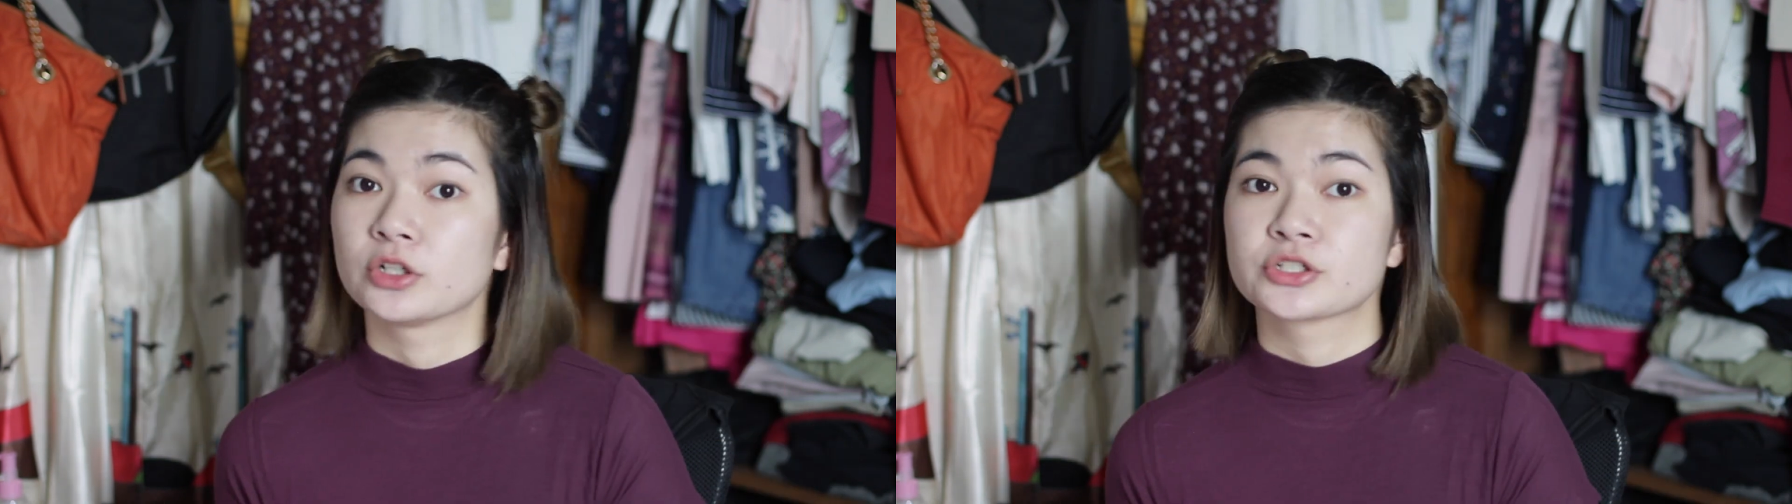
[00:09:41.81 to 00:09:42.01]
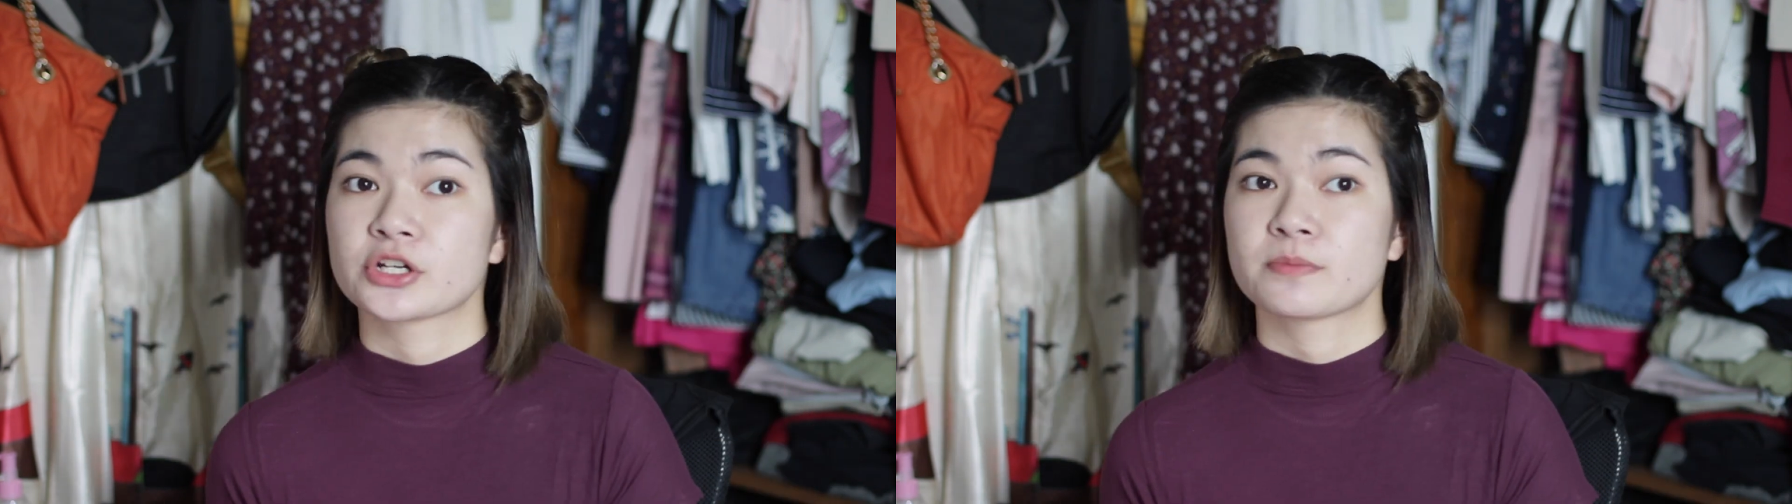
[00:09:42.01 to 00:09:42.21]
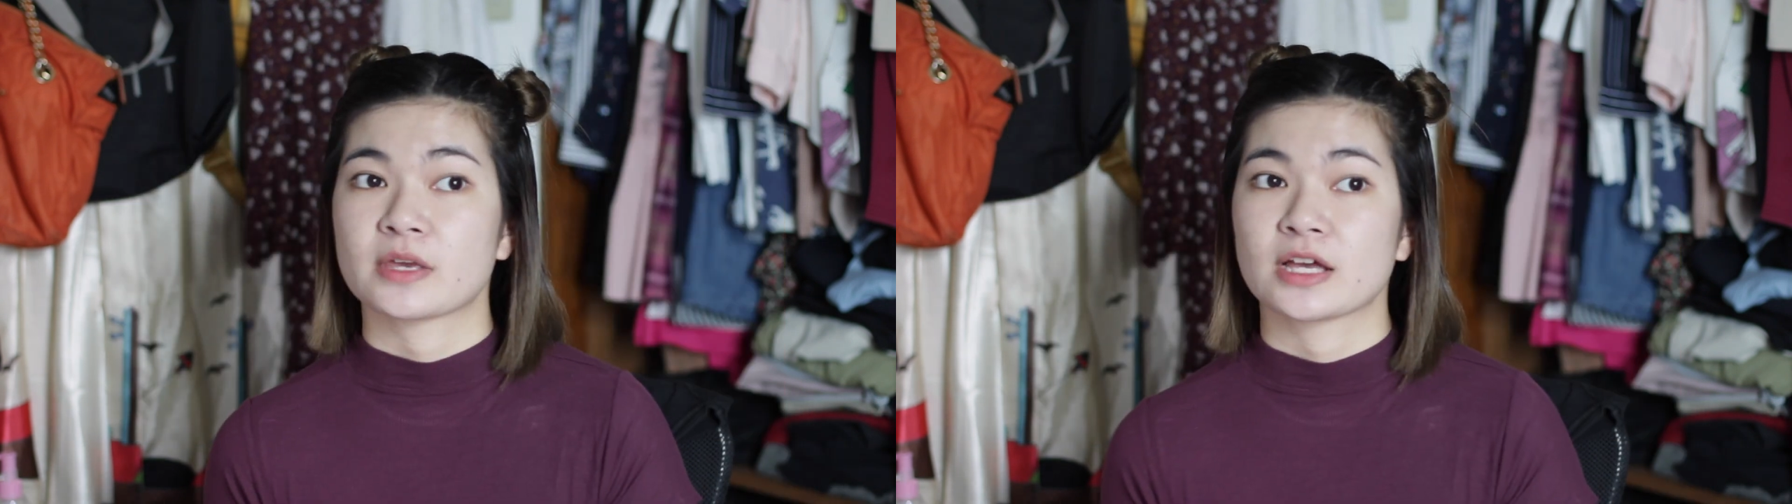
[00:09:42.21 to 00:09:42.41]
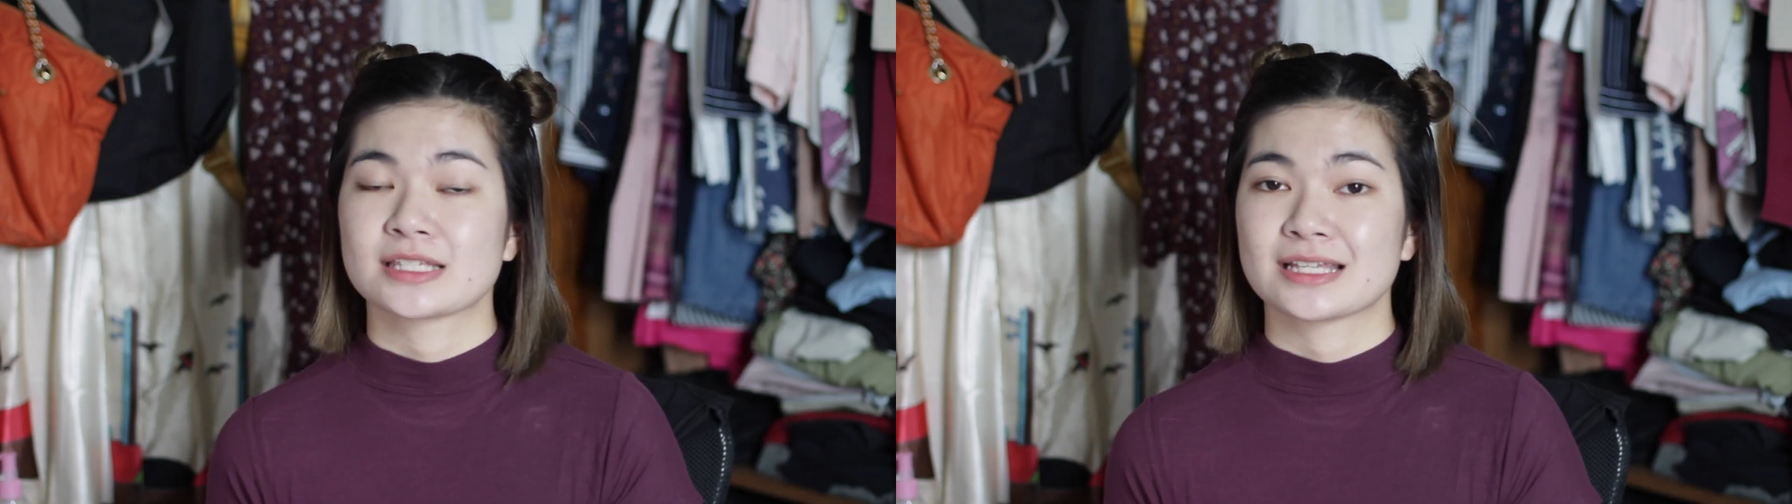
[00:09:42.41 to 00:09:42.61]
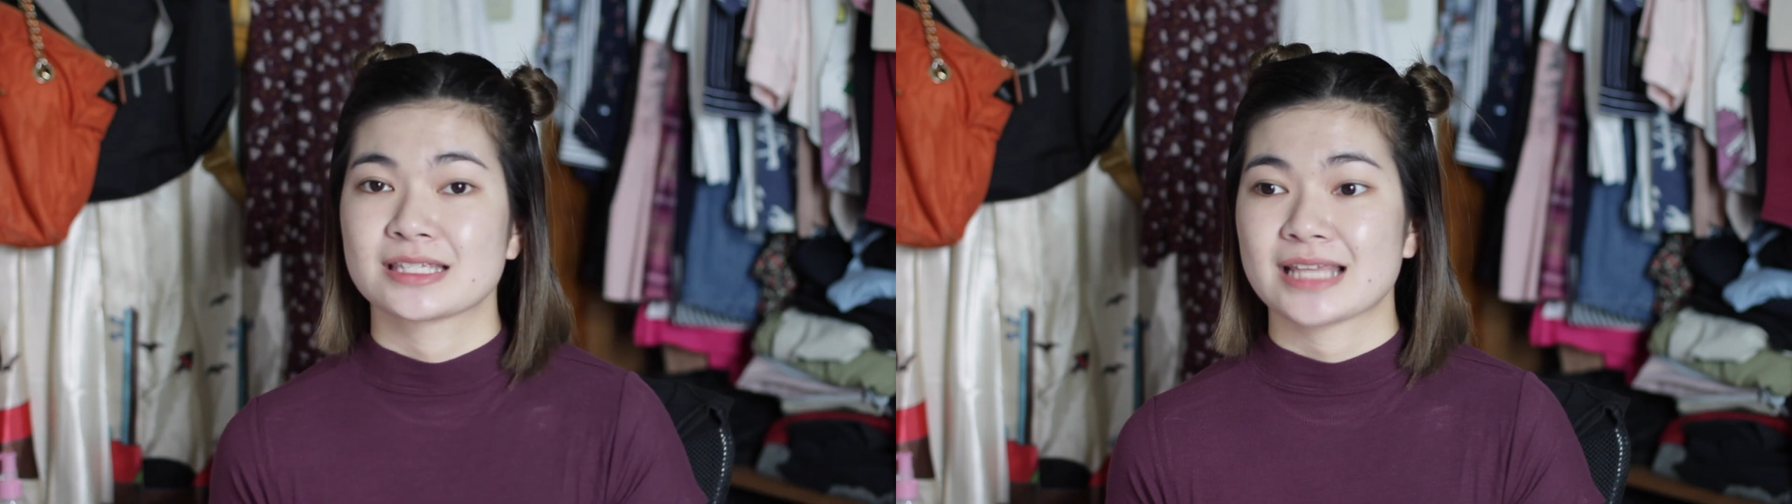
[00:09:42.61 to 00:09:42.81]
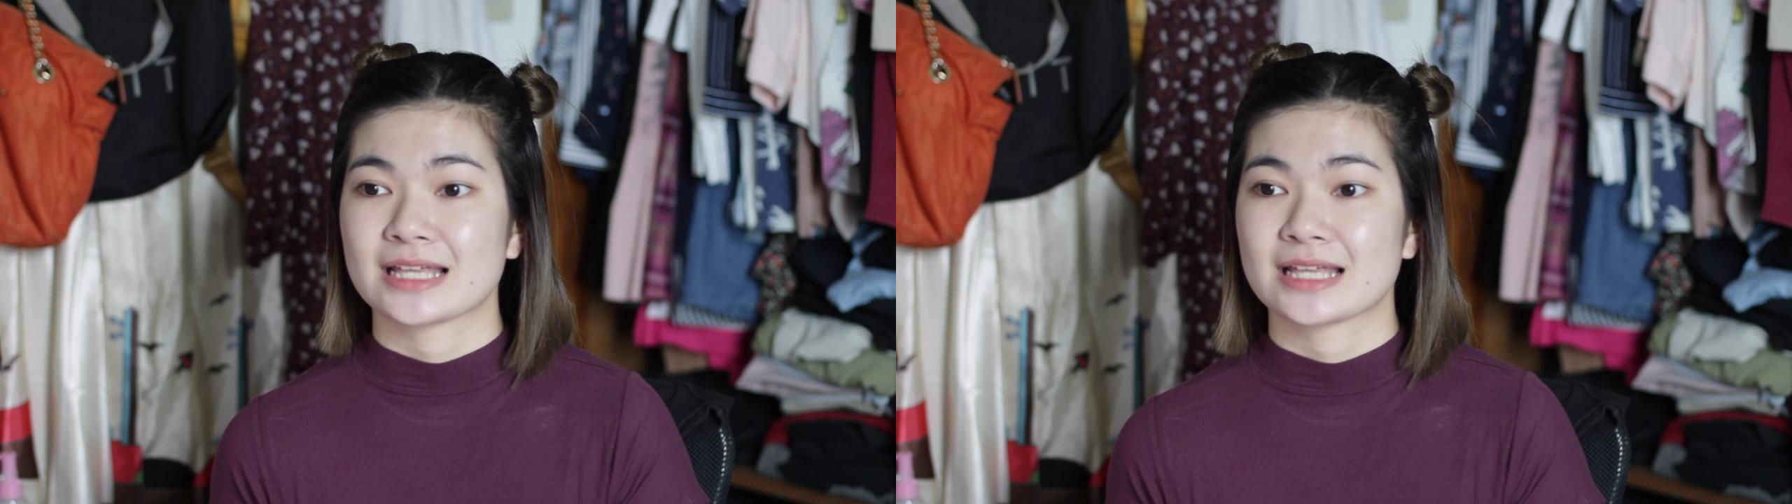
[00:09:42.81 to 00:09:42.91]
culture, because it's